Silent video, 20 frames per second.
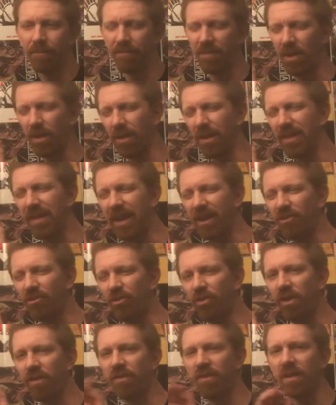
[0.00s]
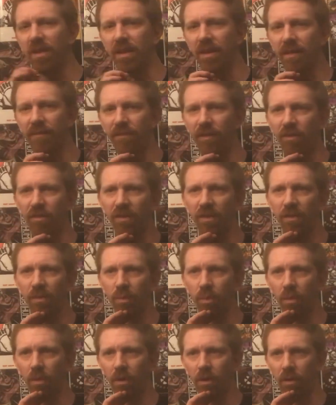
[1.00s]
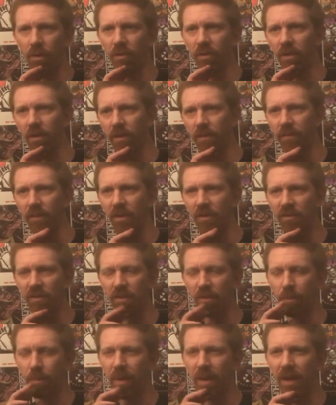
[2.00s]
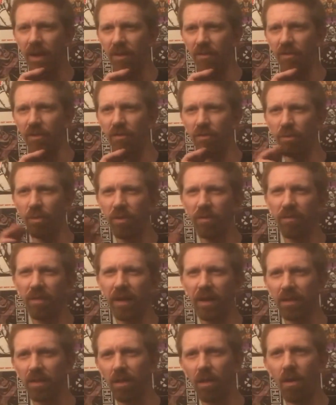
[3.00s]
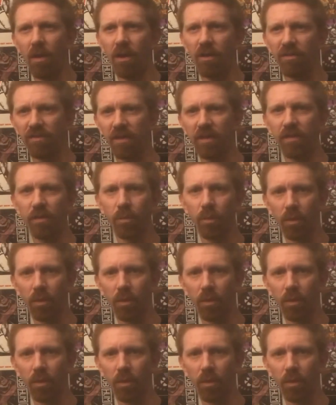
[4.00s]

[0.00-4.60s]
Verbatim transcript: you know electricity of the synth work or the the synth bass is sort of like lost in the